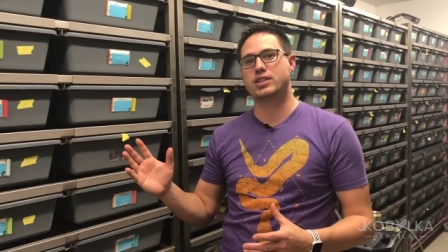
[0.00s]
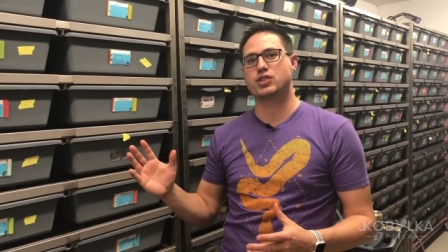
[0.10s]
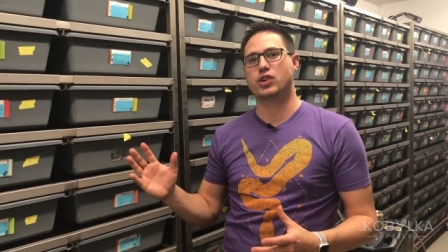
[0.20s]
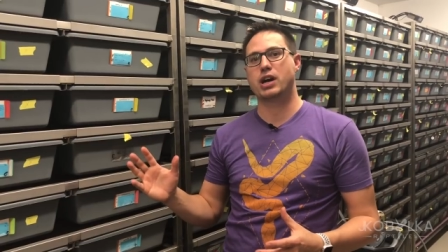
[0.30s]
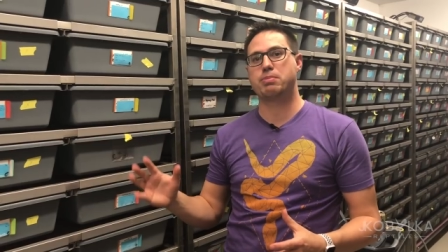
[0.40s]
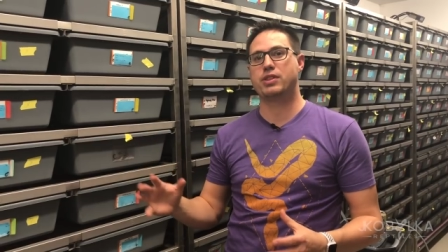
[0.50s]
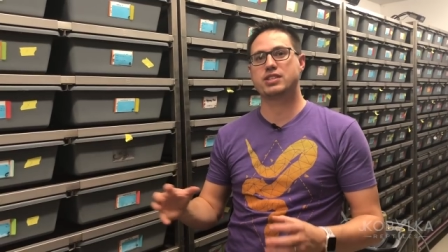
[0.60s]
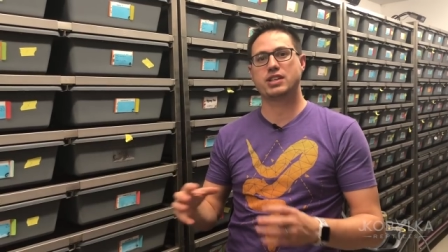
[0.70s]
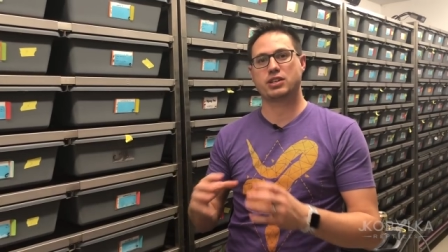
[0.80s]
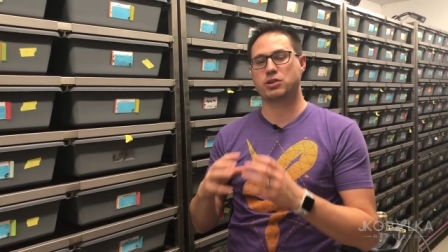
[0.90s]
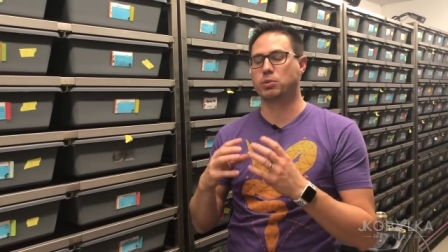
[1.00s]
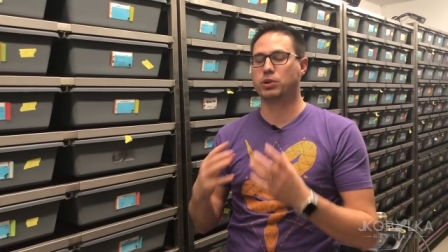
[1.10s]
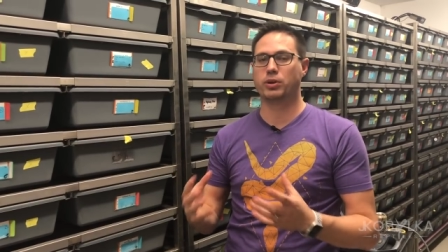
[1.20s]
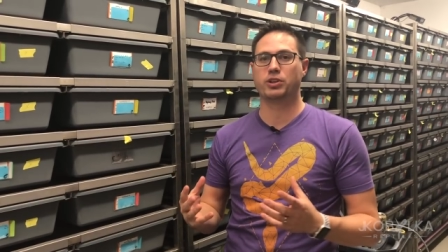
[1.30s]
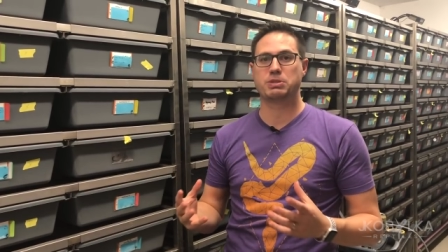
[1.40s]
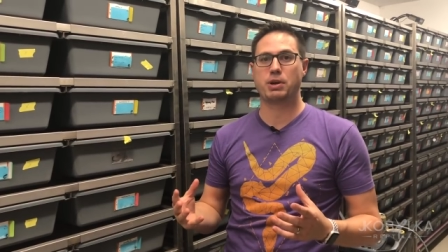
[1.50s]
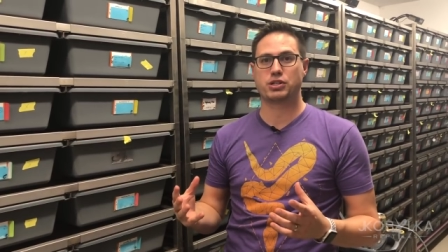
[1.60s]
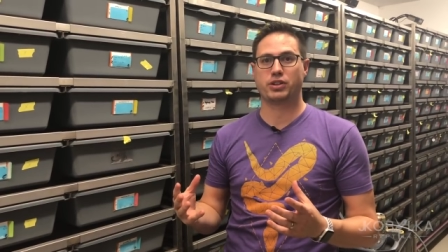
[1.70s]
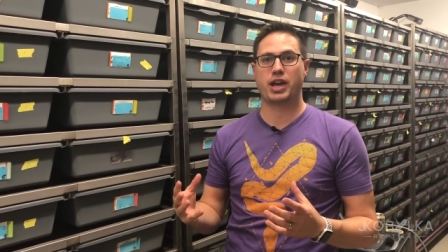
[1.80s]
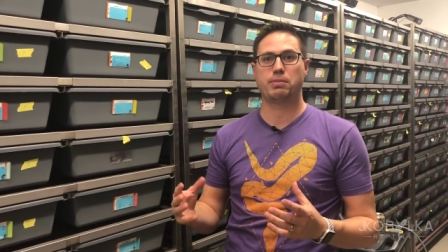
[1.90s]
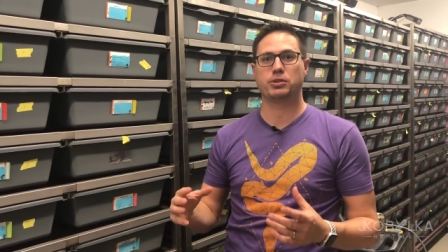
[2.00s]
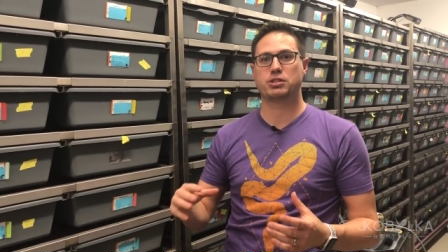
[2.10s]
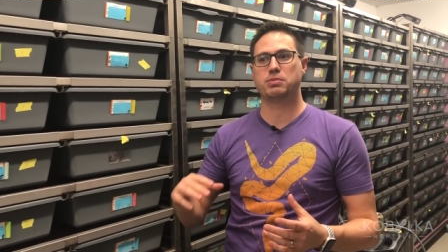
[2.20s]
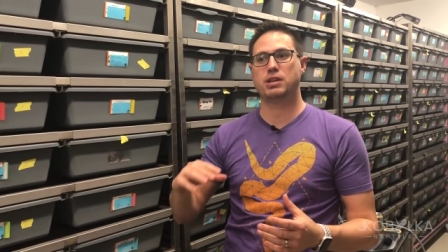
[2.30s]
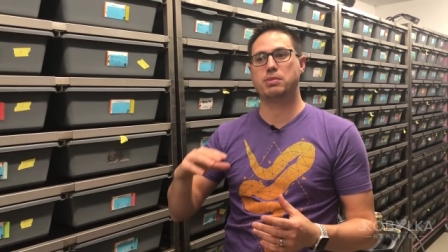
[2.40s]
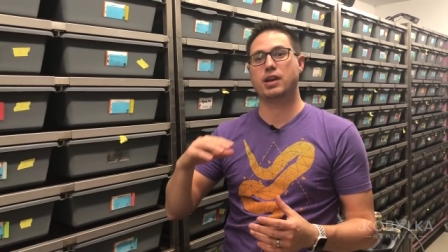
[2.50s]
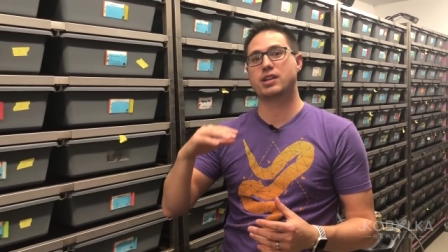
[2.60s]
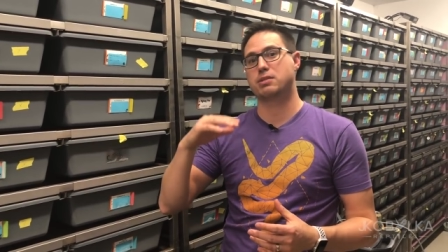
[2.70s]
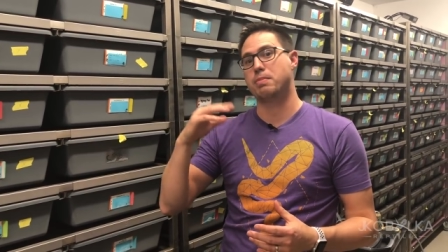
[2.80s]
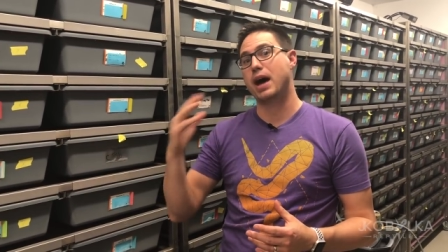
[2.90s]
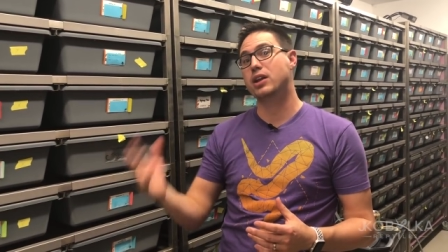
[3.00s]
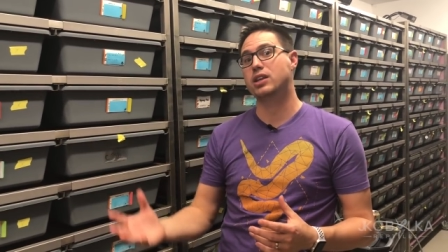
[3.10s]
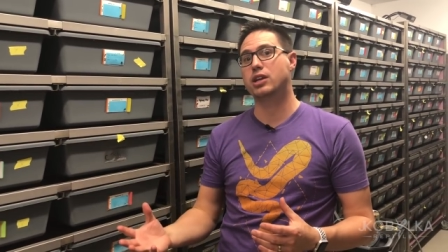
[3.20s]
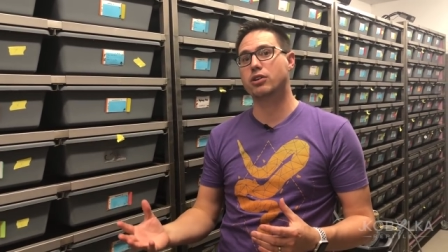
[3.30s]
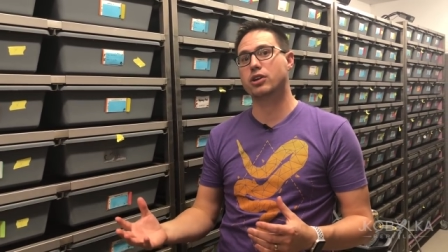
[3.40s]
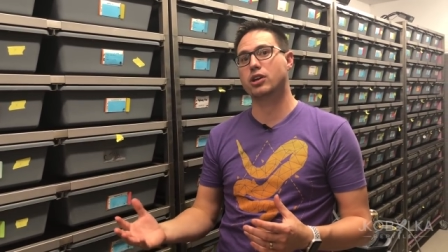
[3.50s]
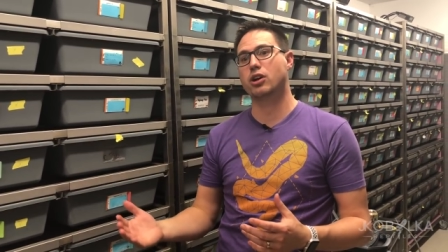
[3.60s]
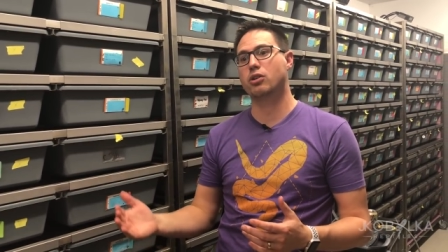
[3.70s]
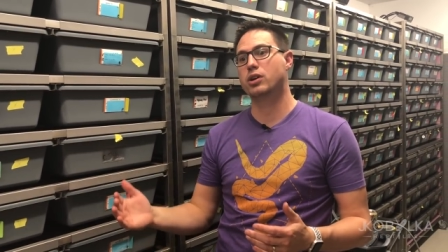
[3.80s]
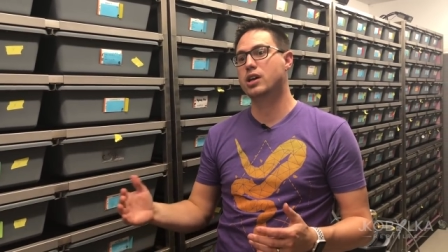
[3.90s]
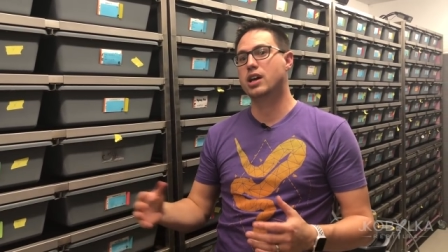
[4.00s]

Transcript: Stripe. And this is actually a really, really special animal to me because about a year ago,